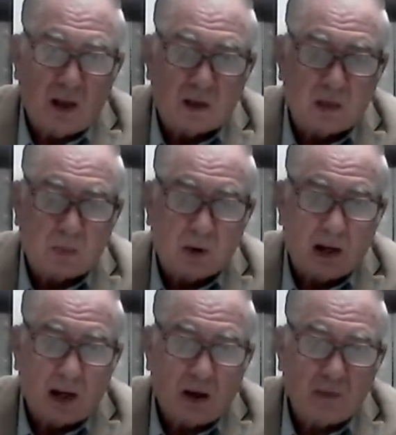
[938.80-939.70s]
spread
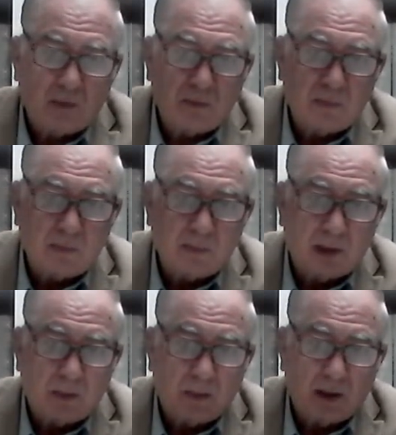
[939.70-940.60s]
out.
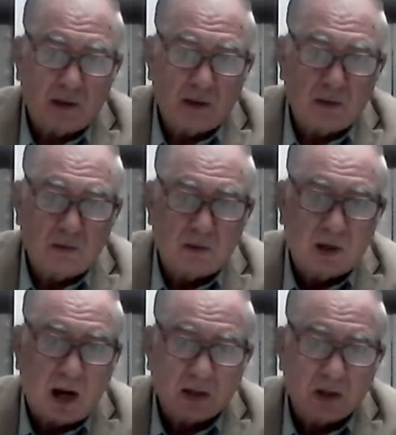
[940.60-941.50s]
They wanted to
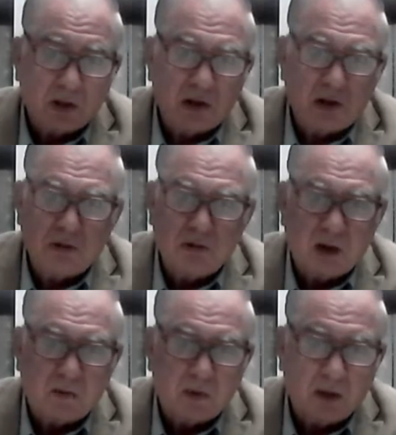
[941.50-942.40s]
concentrate, and
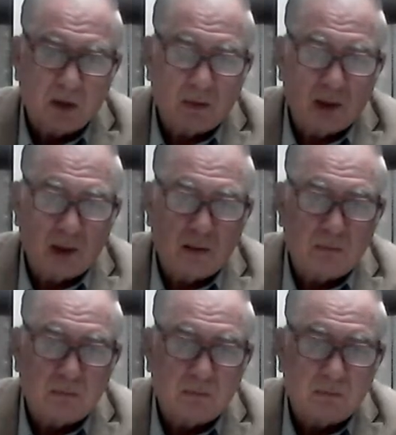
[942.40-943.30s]
they wanted to
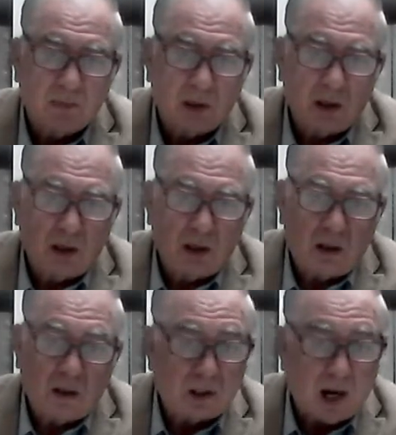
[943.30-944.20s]
become
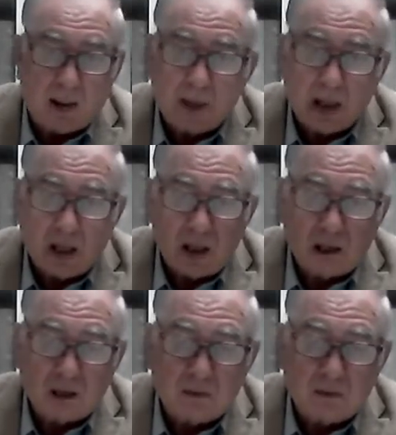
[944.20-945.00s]
dominating.